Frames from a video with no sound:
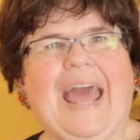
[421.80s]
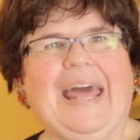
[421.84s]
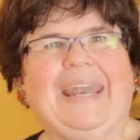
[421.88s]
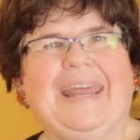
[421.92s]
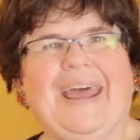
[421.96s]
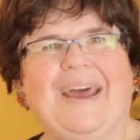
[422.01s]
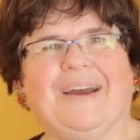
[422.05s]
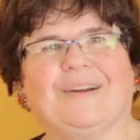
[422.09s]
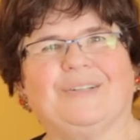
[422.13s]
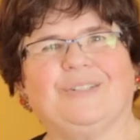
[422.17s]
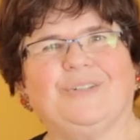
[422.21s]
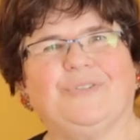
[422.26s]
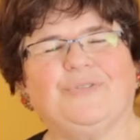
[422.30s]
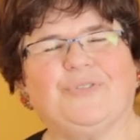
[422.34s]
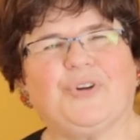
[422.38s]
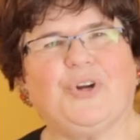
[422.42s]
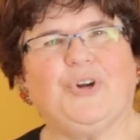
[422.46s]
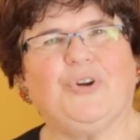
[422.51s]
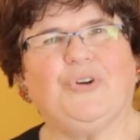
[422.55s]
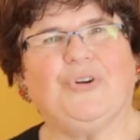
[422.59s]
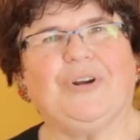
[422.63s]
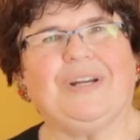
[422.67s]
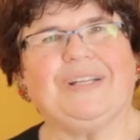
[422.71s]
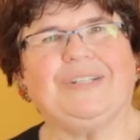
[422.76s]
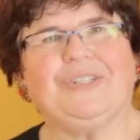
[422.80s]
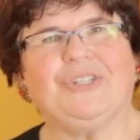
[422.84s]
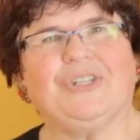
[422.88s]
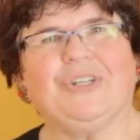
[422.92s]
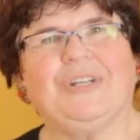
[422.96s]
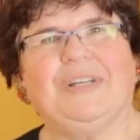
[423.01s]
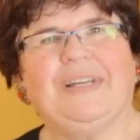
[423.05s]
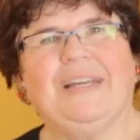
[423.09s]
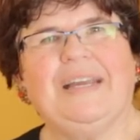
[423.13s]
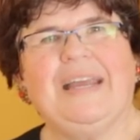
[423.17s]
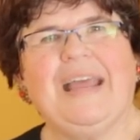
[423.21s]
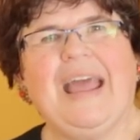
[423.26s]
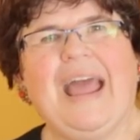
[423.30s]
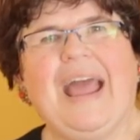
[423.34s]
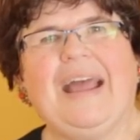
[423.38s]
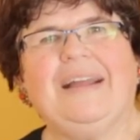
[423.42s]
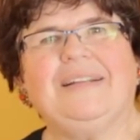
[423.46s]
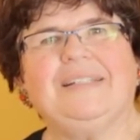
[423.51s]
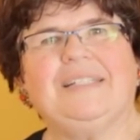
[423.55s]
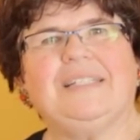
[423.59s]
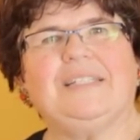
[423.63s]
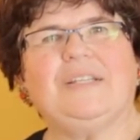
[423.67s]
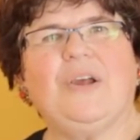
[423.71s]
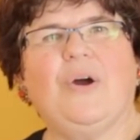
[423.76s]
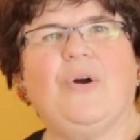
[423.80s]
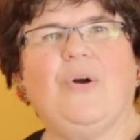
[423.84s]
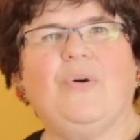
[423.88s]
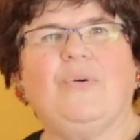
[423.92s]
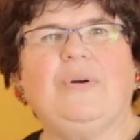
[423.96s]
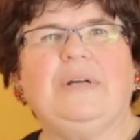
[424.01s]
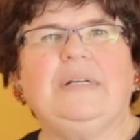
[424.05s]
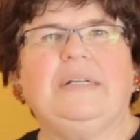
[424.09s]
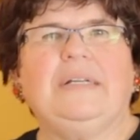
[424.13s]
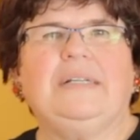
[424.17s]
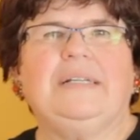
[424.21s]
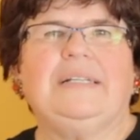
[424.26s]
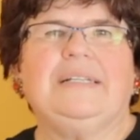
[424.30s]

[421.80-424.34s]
an act of courage. And so